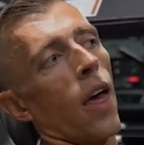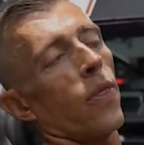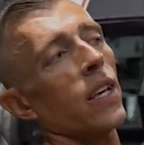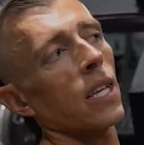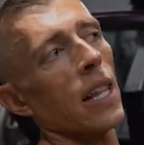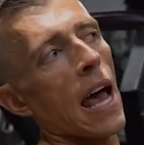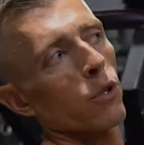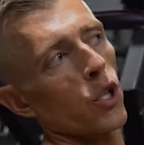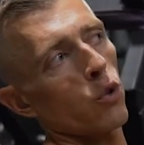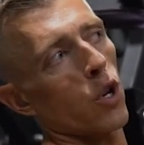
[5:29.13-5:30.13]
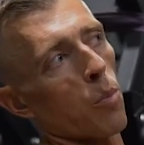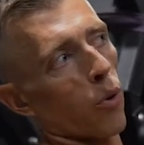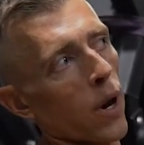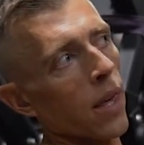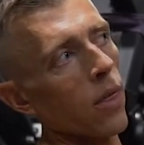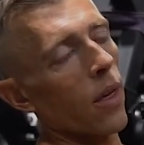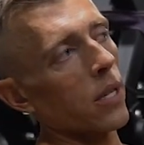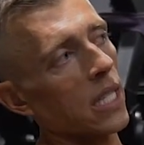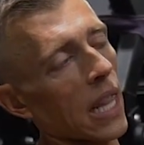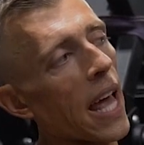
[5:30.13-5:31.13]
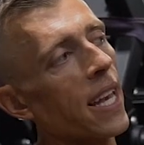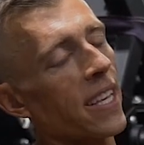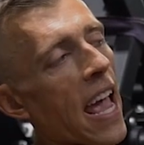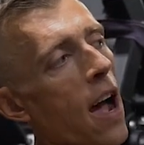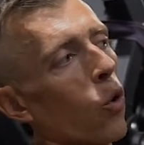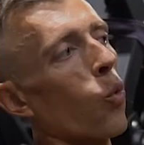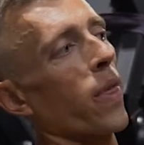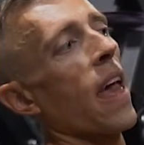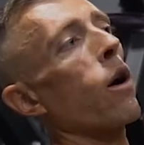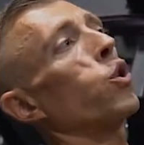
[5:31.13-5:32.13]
This allows you to bring the sled down without